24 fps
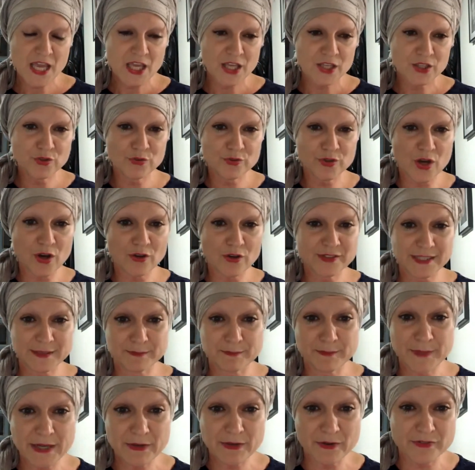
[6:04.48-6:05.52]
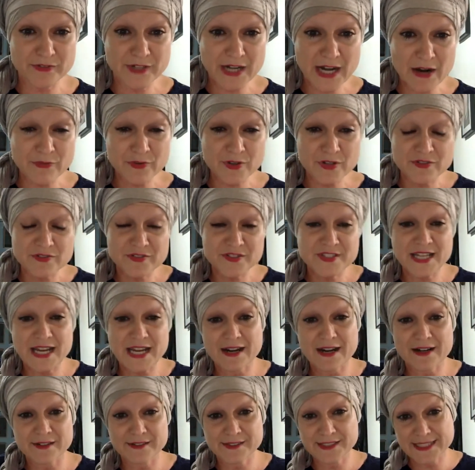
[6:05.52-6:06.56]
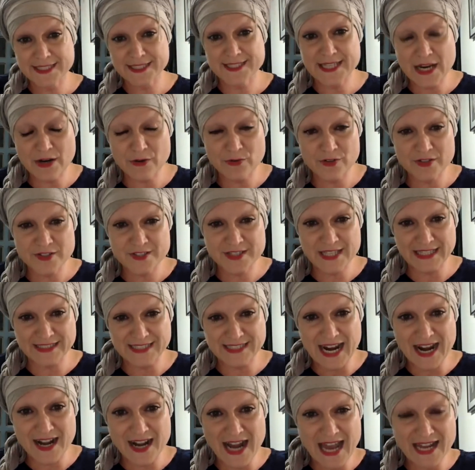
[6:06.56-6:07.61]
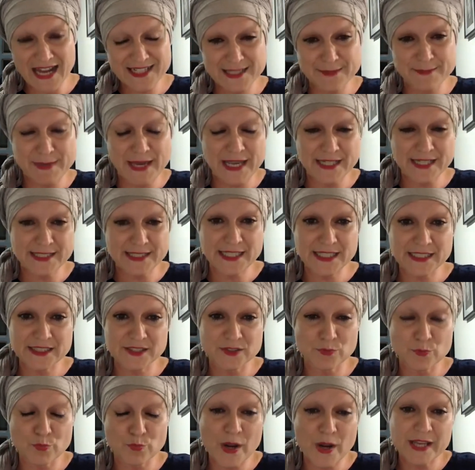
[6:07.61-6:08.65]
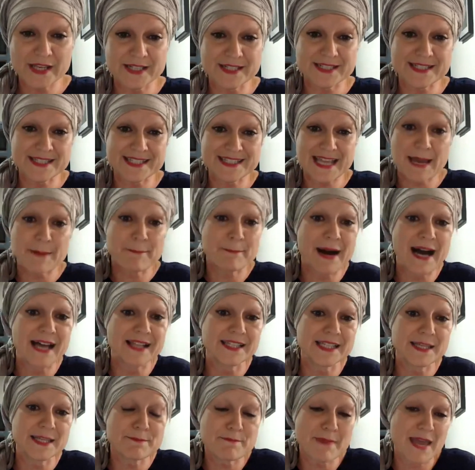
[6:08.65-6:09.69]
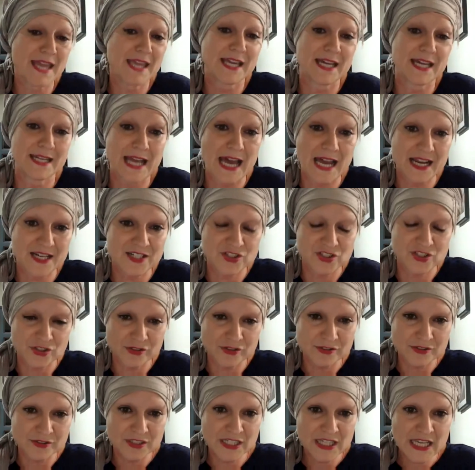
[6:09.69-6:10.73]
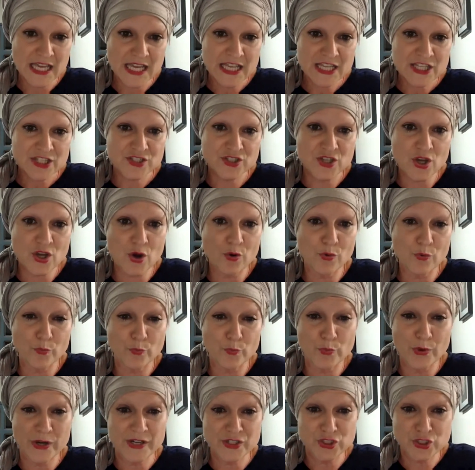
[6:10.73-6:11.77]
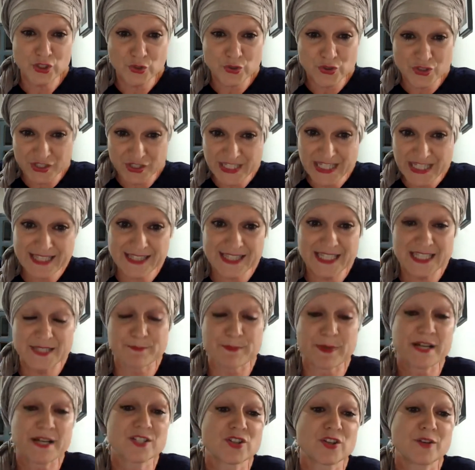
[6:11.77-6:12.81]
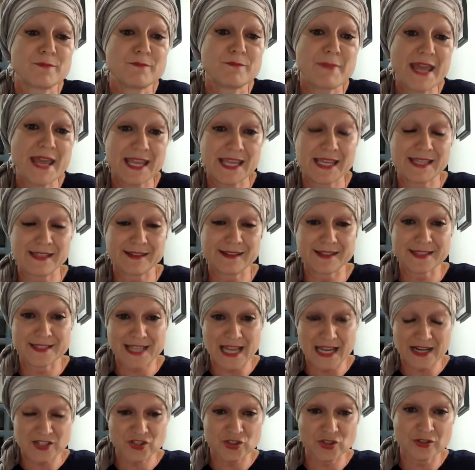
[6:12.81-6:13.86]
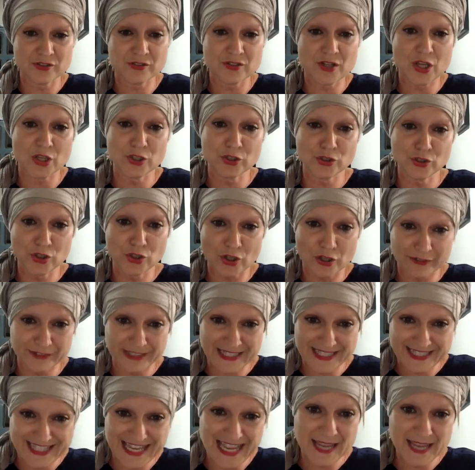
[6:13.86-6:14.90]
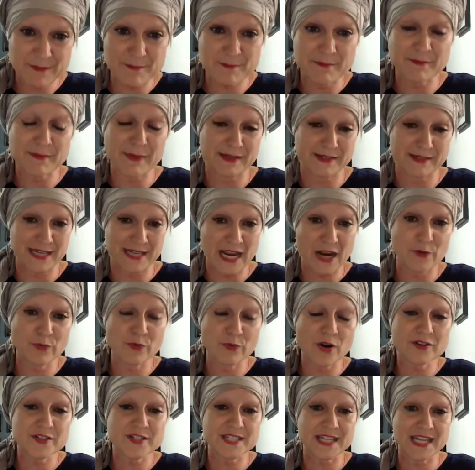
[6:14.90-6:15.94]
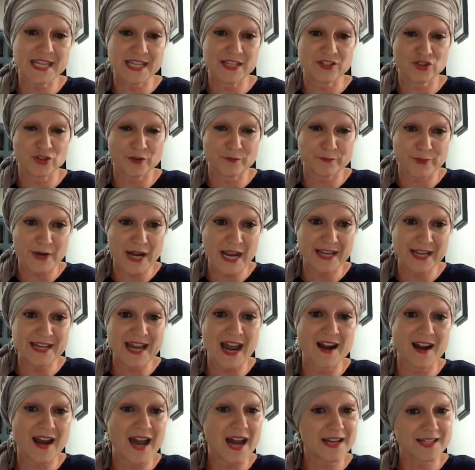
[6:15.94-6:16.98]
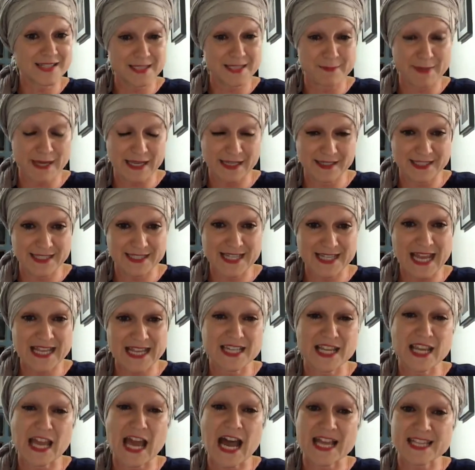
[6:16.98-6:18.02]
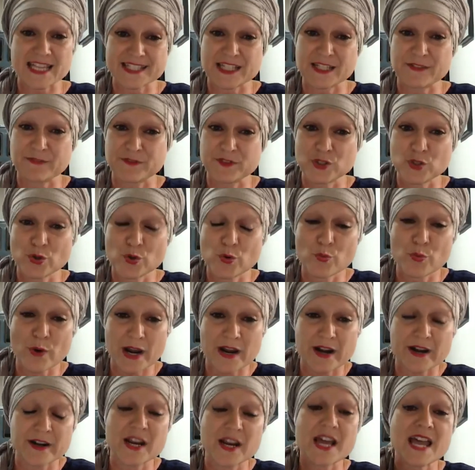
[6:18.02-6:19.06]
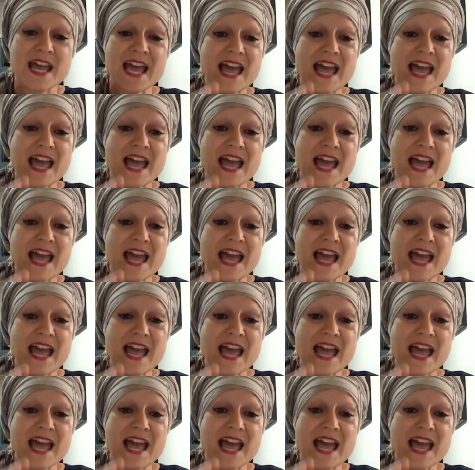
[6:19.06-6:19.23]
You know that mirror neurons are these neurons that are activated when somebody makes an action. So when you see this person making this action, the same neurons in your brain are activating as if you were